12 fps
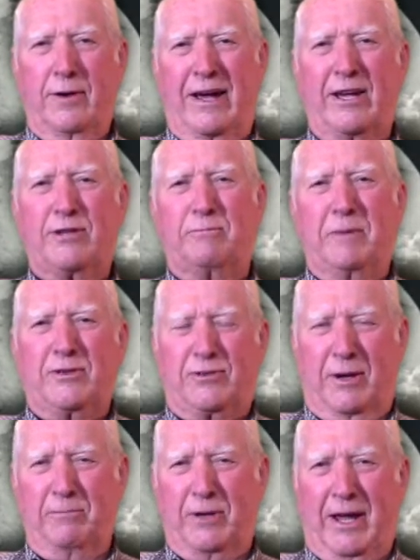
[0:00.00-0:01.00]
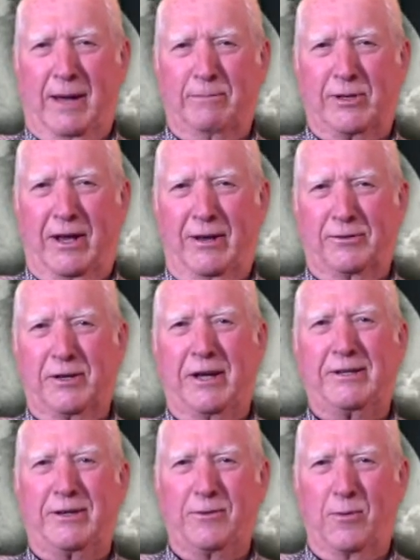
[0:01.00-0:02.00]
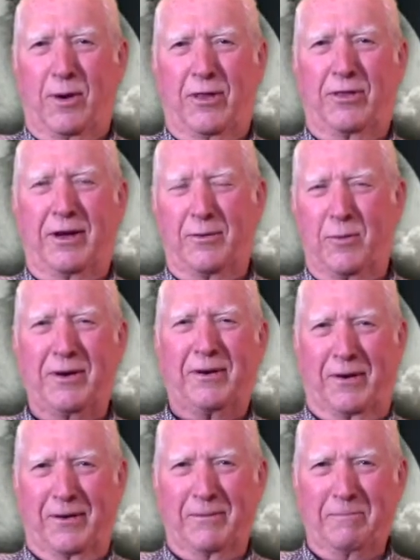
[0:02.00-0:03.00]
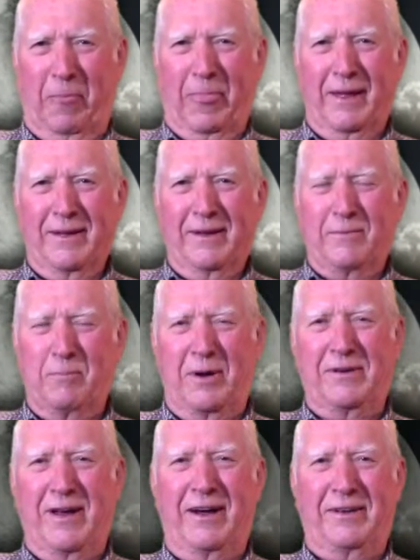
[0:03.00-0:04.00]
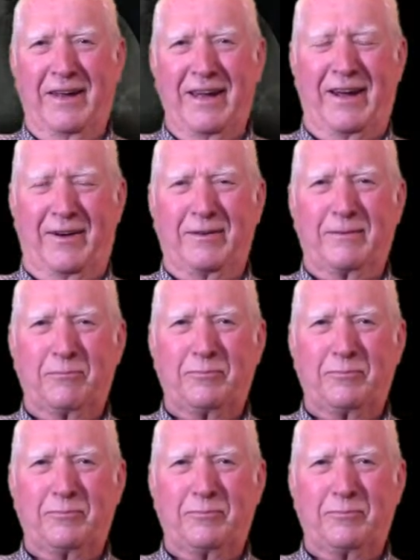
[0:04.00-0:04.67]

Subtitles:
ask me sometimes, I'll tell you what they were, but not now.